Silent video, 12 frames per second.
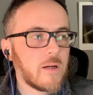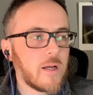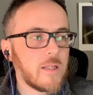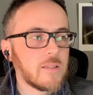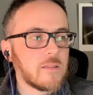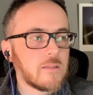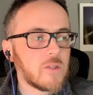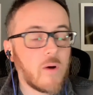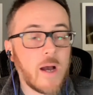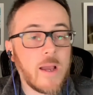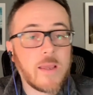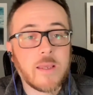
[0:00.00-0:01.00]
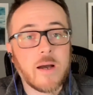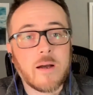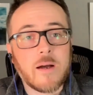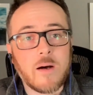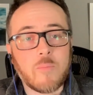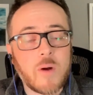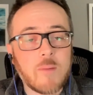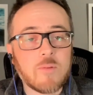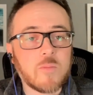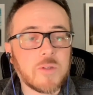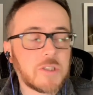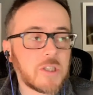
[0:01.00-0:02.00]
And so I, yeah, I'll
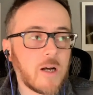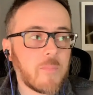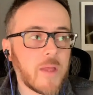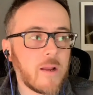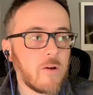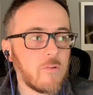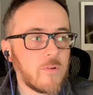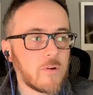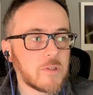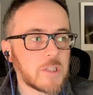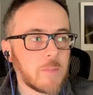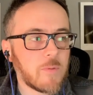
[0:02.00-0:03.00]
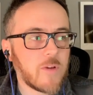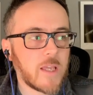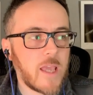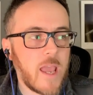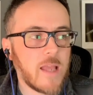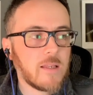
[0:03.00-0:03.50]
probably chop that out in Photoshop if I can't